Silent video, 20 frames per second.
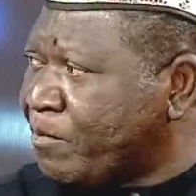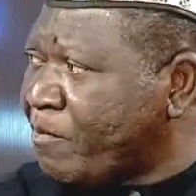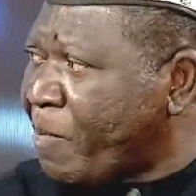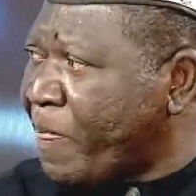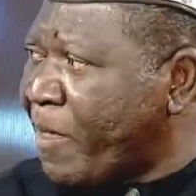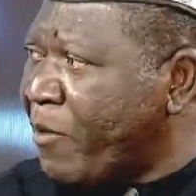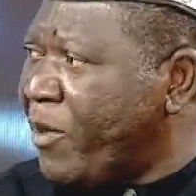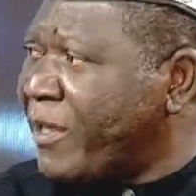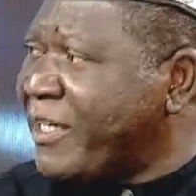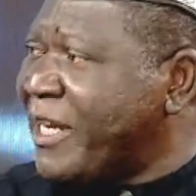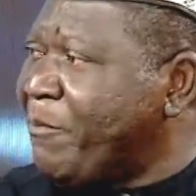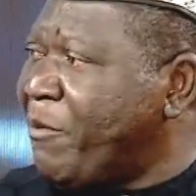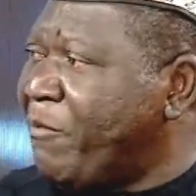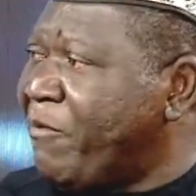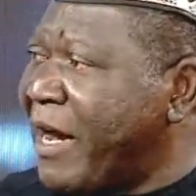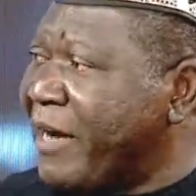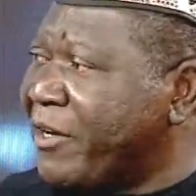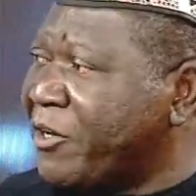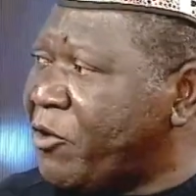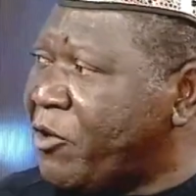What type of
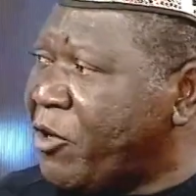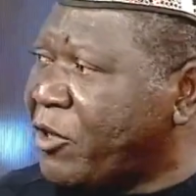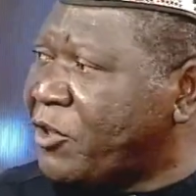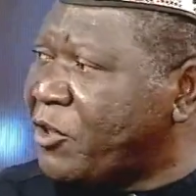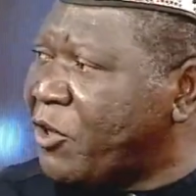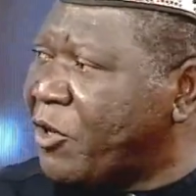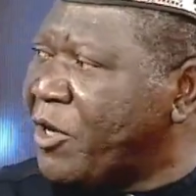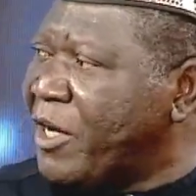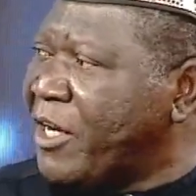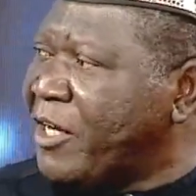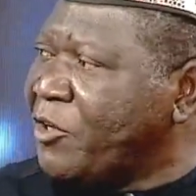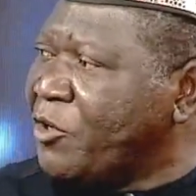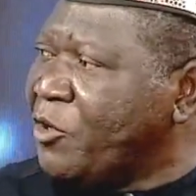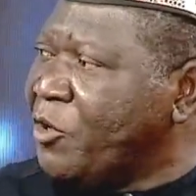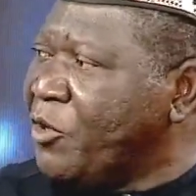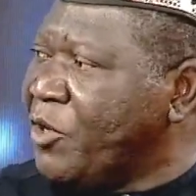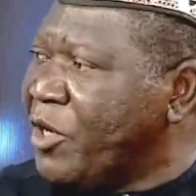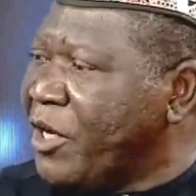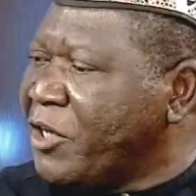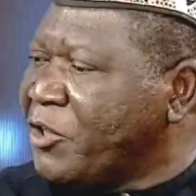agriculture? You know,
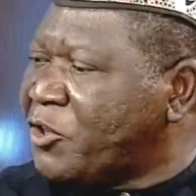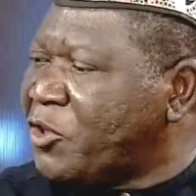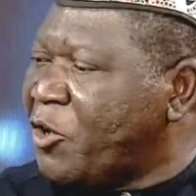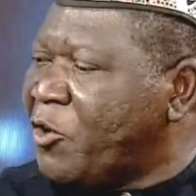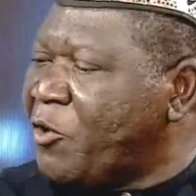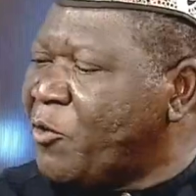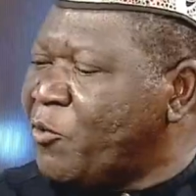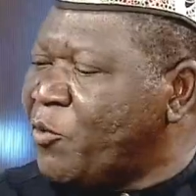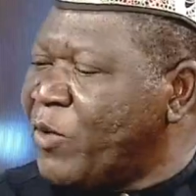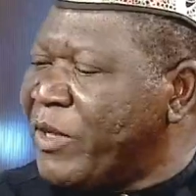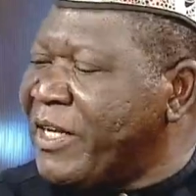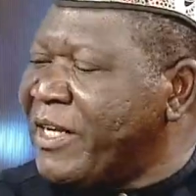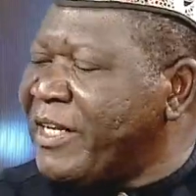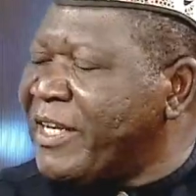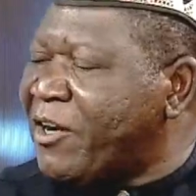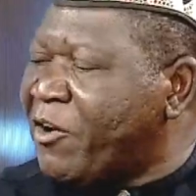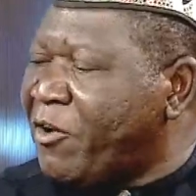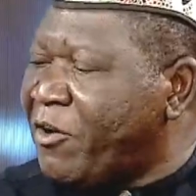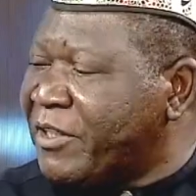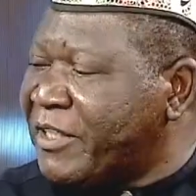so within the
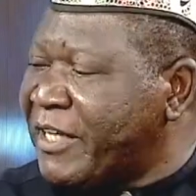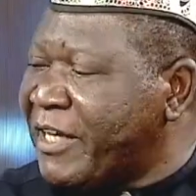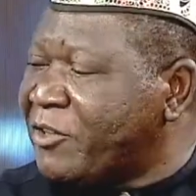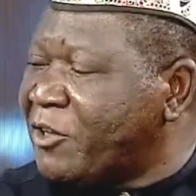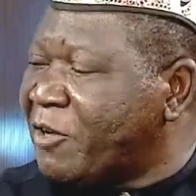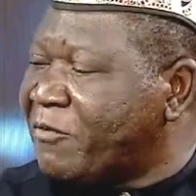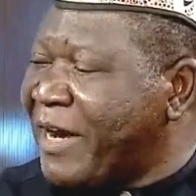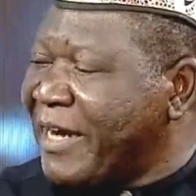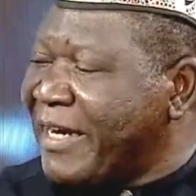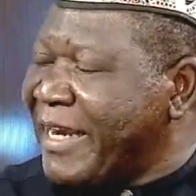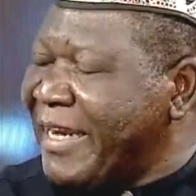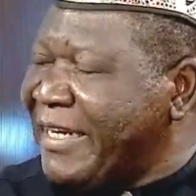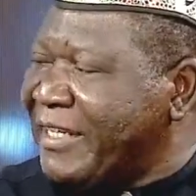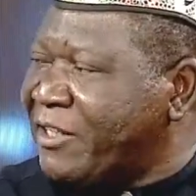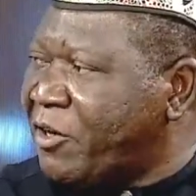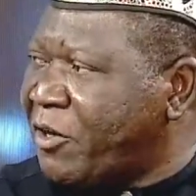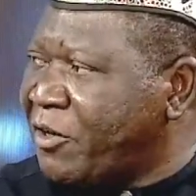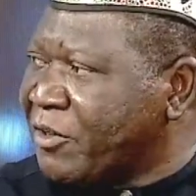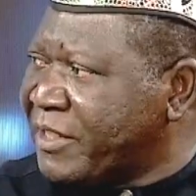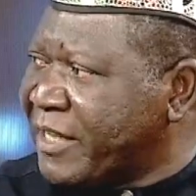context of an elite
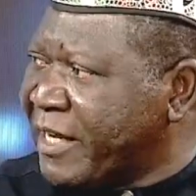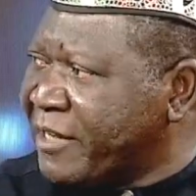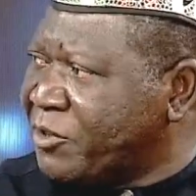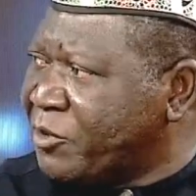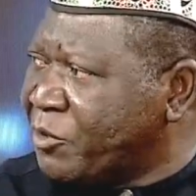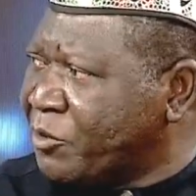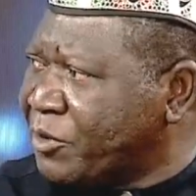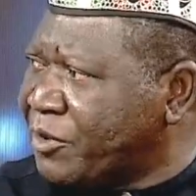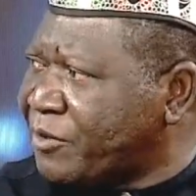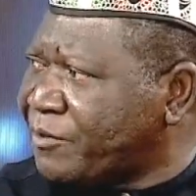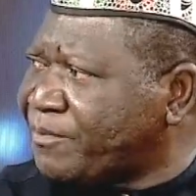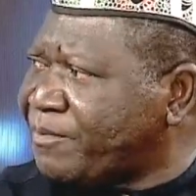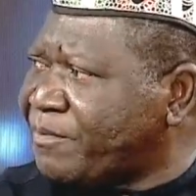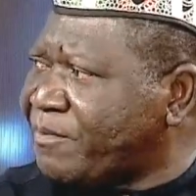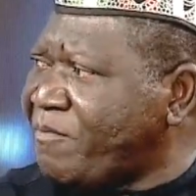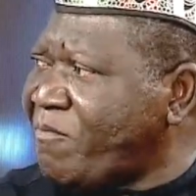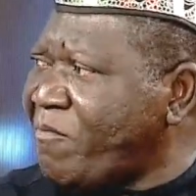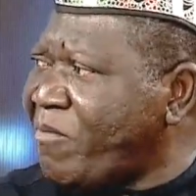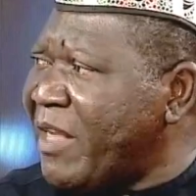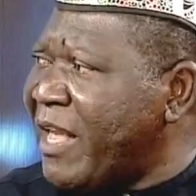consensus,
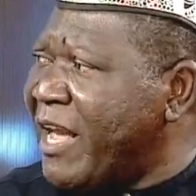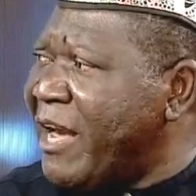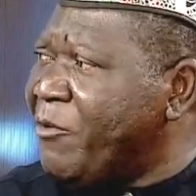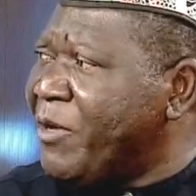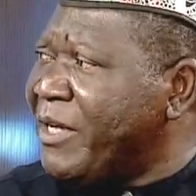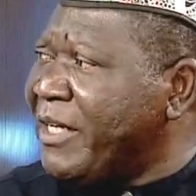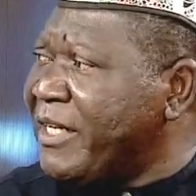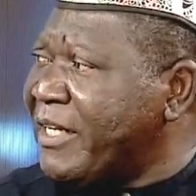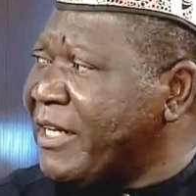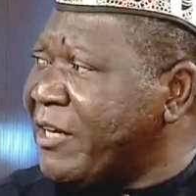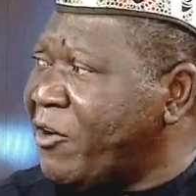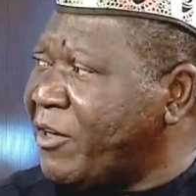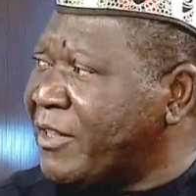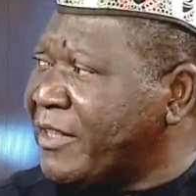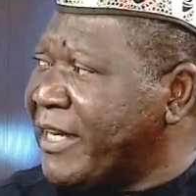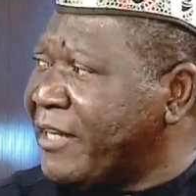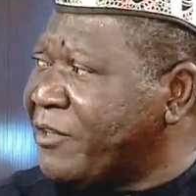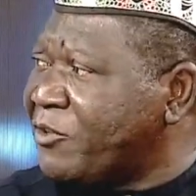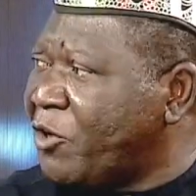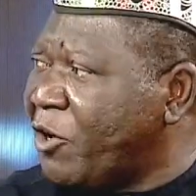and within the
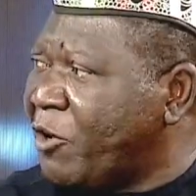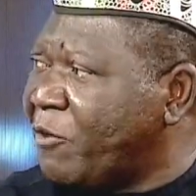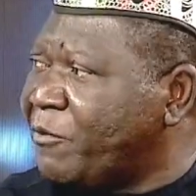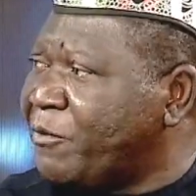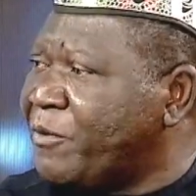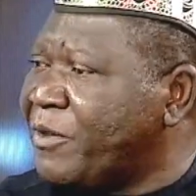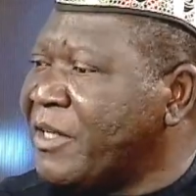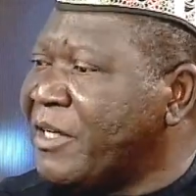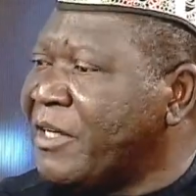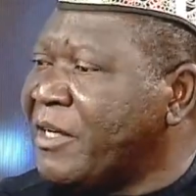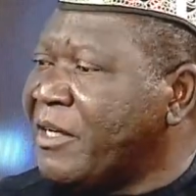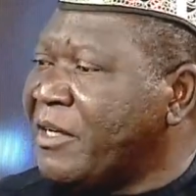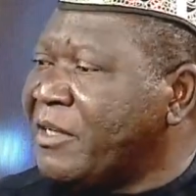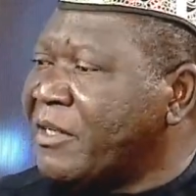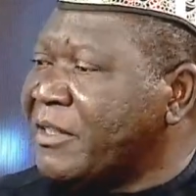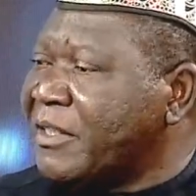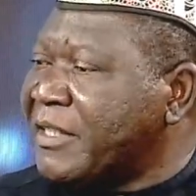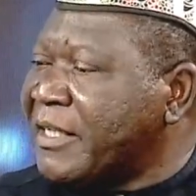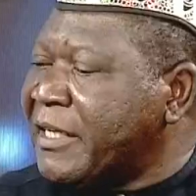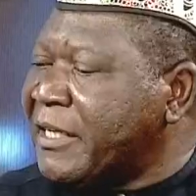context of
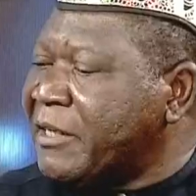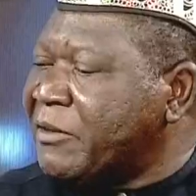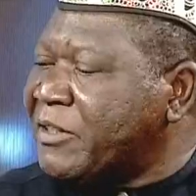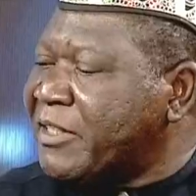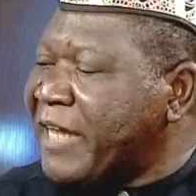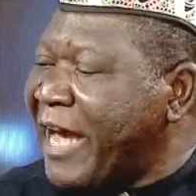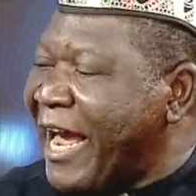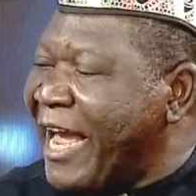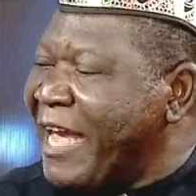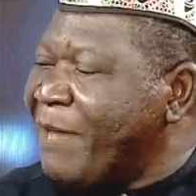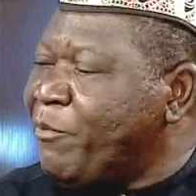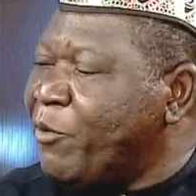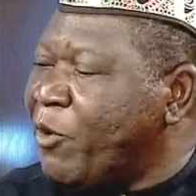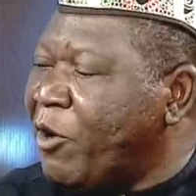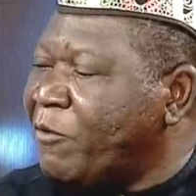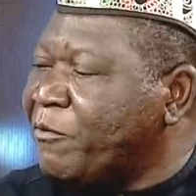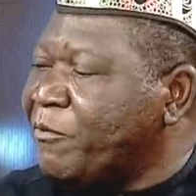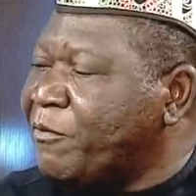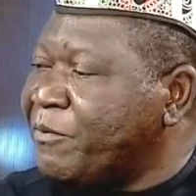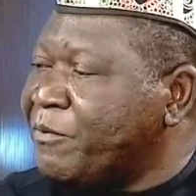the type
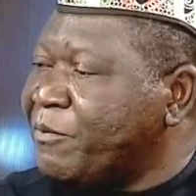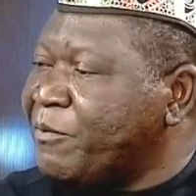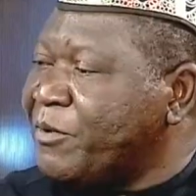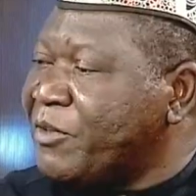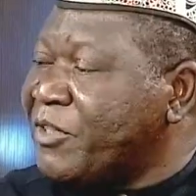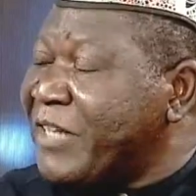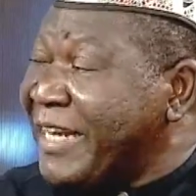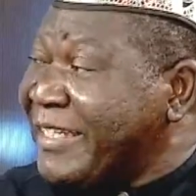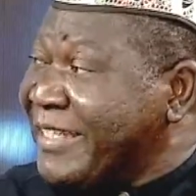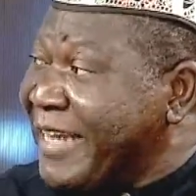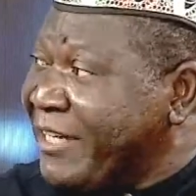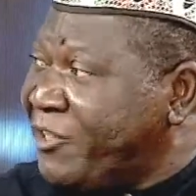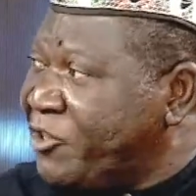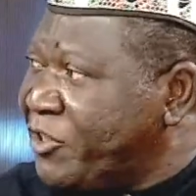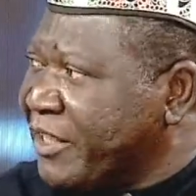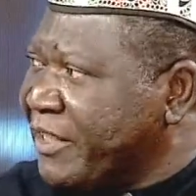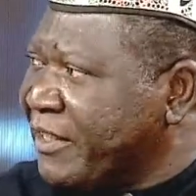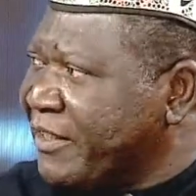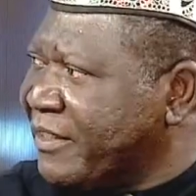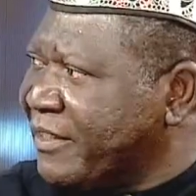of
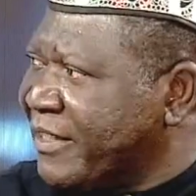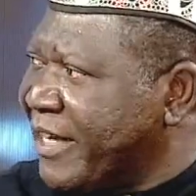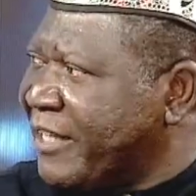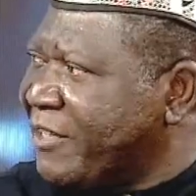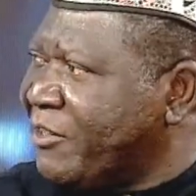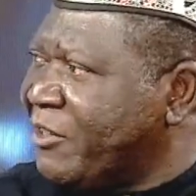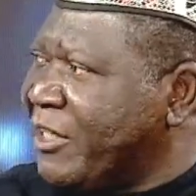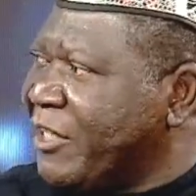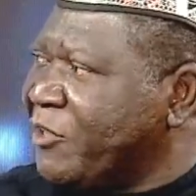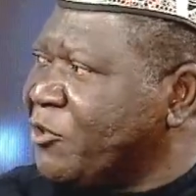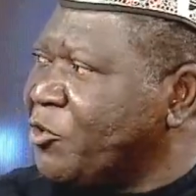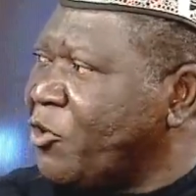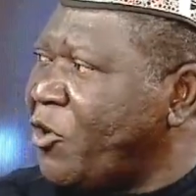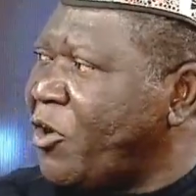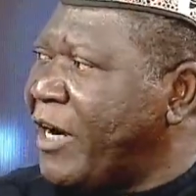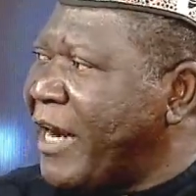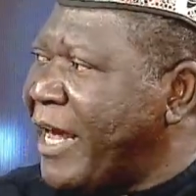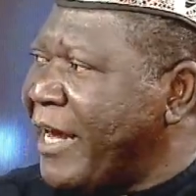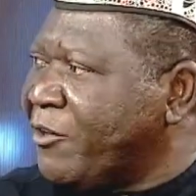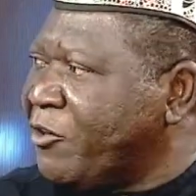trajectory that they should all
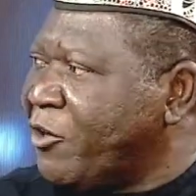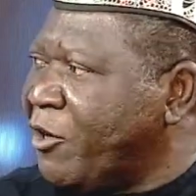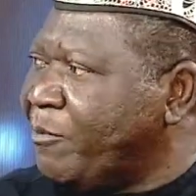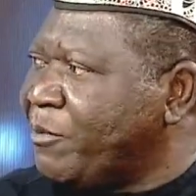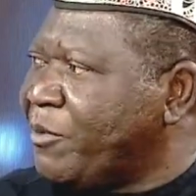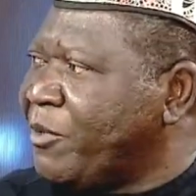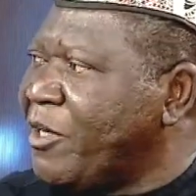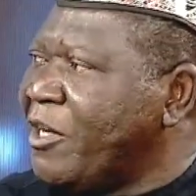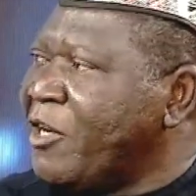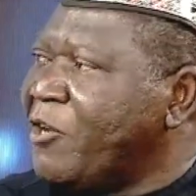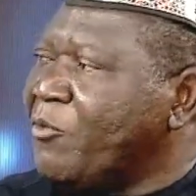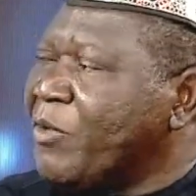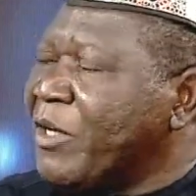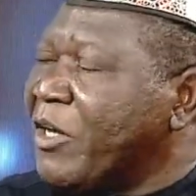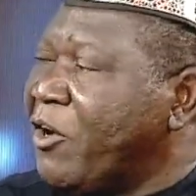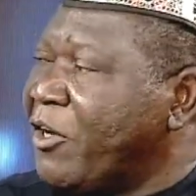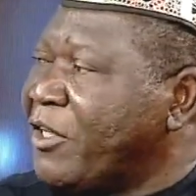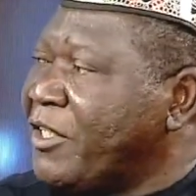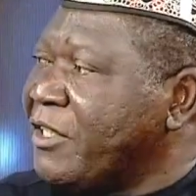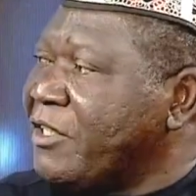adopt, we
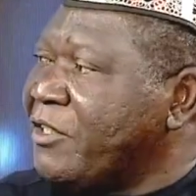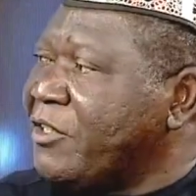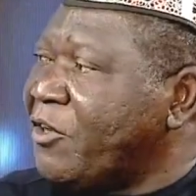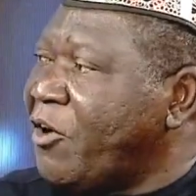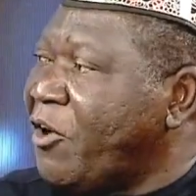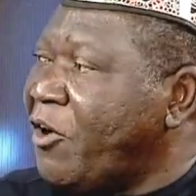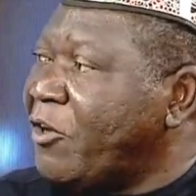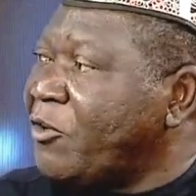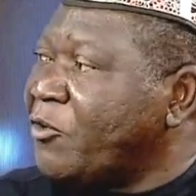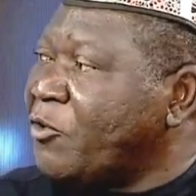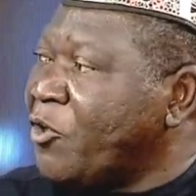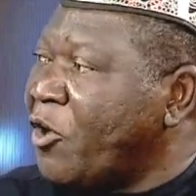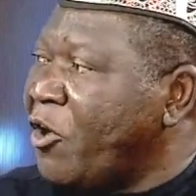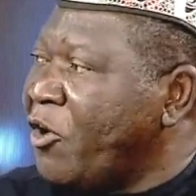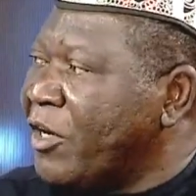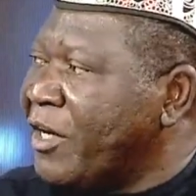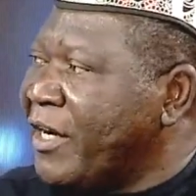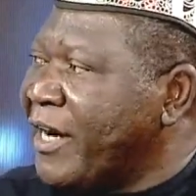got it all wrong.